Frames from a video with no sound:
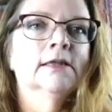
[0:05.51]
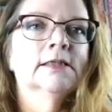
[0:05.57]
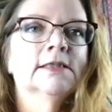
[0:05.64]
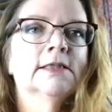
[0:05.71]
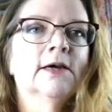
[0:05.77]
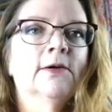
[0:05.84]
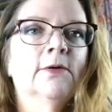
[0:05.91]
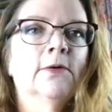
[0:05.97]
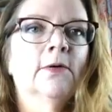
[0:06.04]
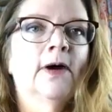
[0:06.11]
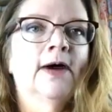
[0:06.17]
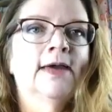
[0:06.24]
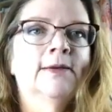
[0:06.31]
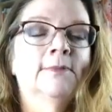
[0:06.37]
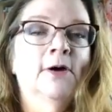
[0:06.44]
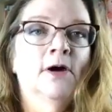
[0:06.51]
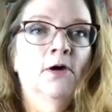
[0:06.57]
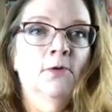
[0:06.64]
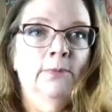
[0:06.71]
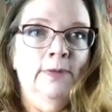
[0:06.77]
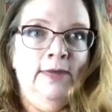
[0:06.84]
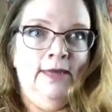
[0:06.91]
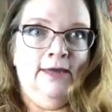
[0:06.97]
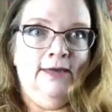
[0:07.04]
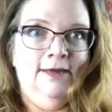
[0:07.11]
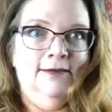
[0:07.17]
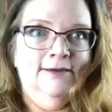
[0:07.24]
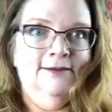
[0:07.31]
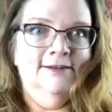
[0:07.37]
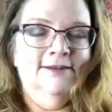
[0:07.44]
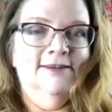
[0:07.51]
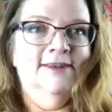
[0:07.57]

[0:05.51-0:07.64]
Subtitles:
So I am hoping